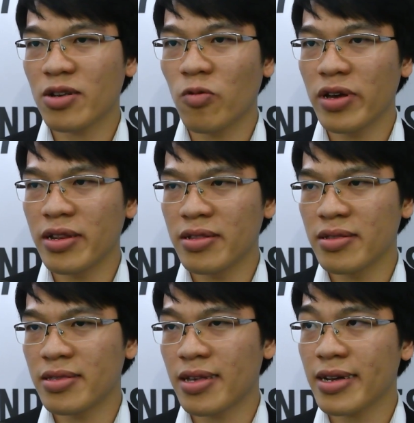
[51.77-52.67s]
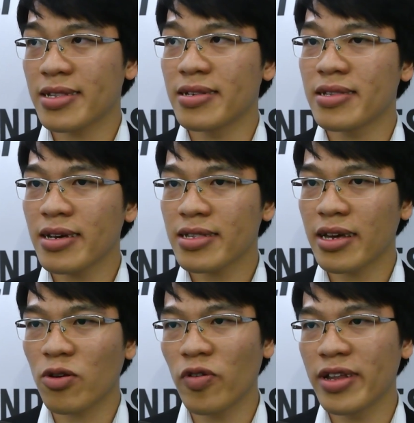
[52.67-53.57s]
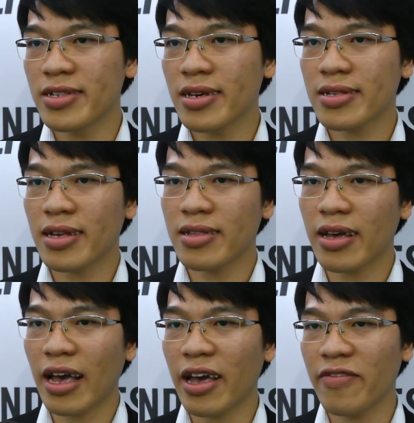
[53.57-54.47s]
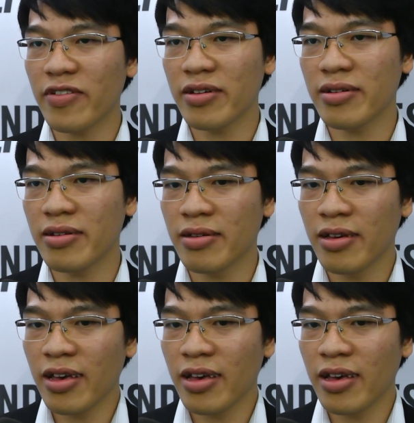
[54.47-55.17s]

queen takes e6 and queen d6, I think I have a,